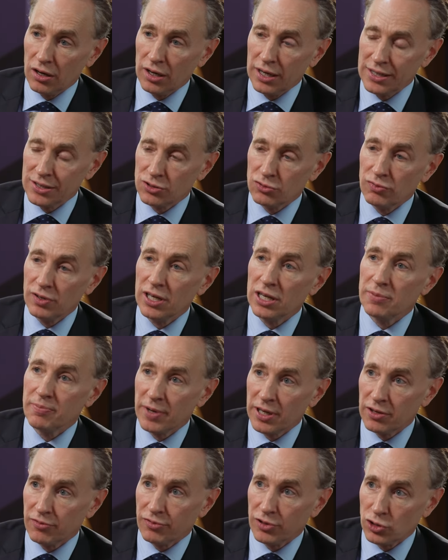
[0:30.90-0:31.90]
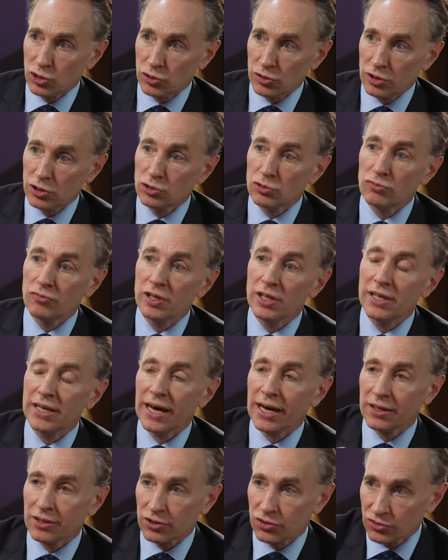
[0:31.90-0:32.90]
is really beneficiary to
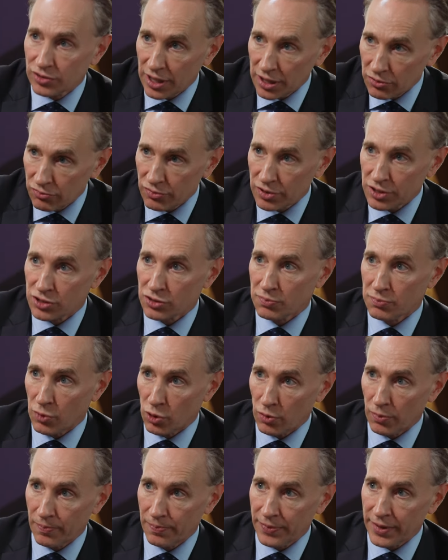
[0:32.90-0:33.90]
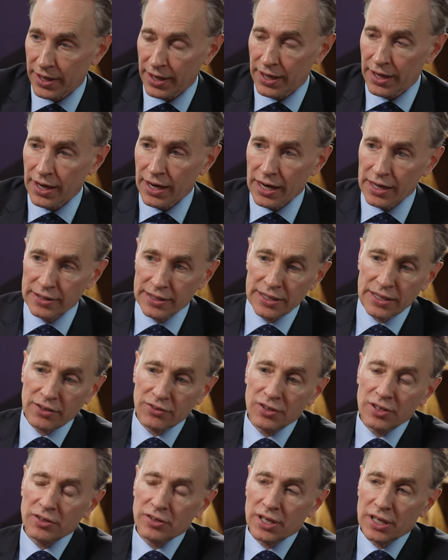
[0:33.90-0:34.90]
really understand risk more. And then I
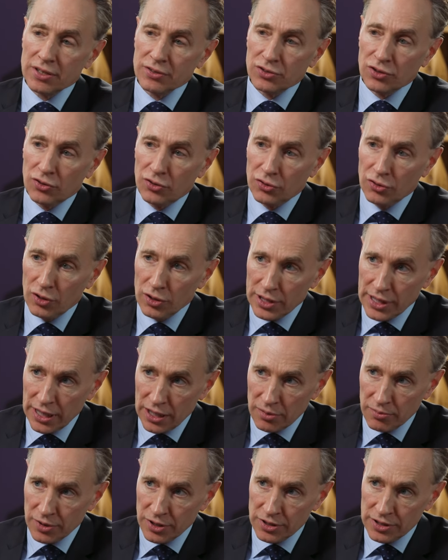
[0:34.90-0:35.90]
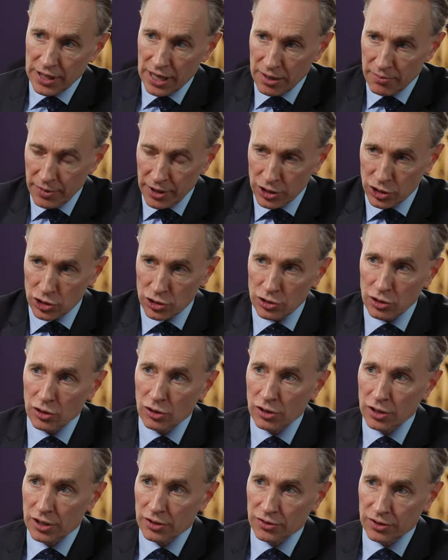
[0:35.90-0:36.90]
think there is a third element. I mentioned
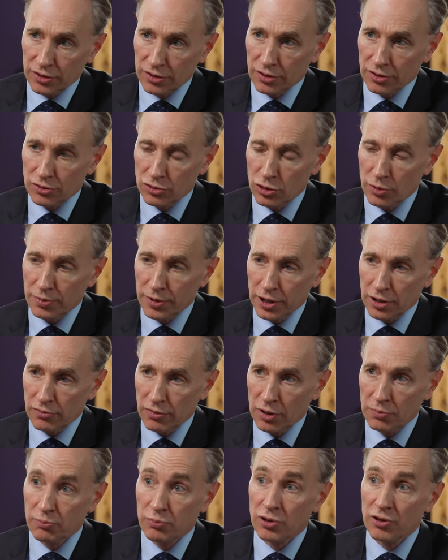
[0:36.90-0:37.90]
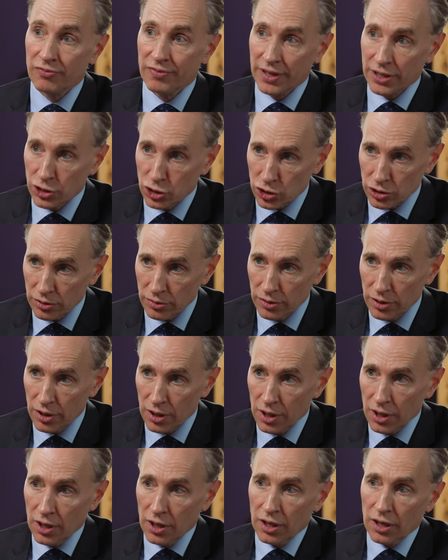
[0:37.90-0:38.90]
earlier the topic around prevention.
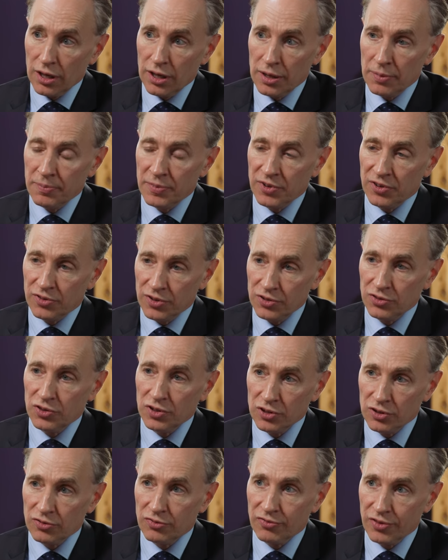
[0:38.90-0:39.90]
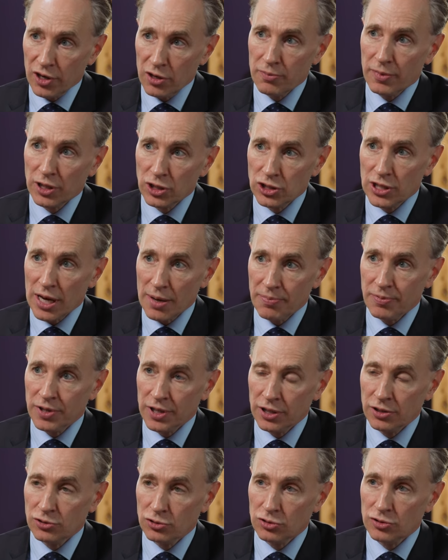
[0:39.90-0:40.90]
This is very much
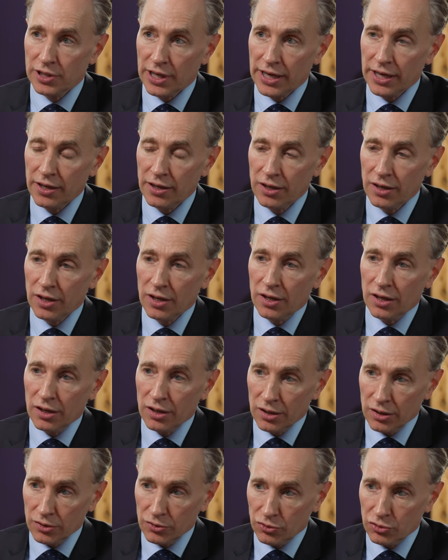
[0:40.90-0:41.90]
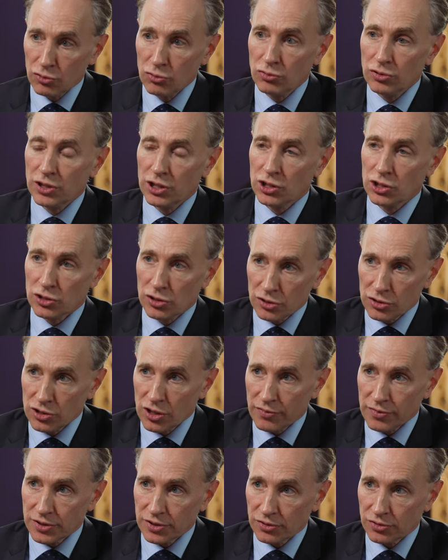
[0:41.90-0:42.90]
happening today through digital
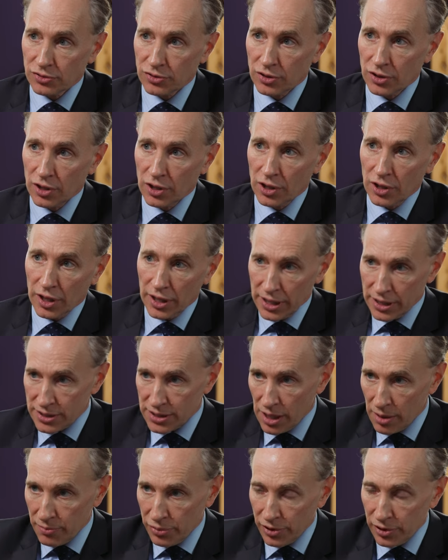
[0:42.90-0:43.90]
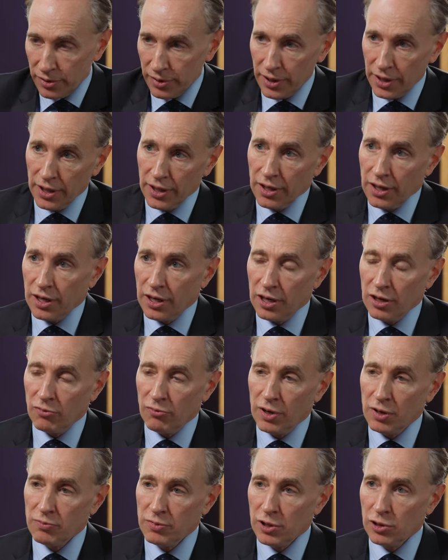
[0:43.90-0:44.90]
services. Example,
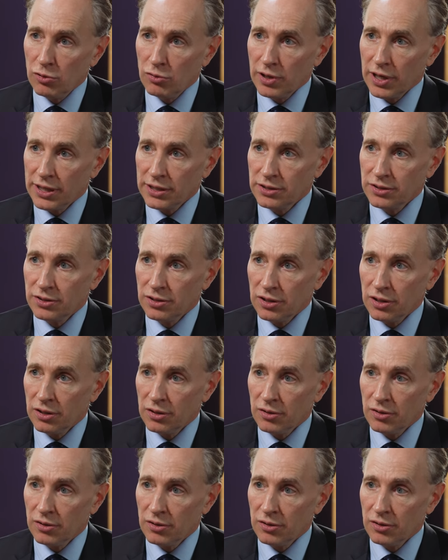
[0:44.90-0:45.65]
when we look at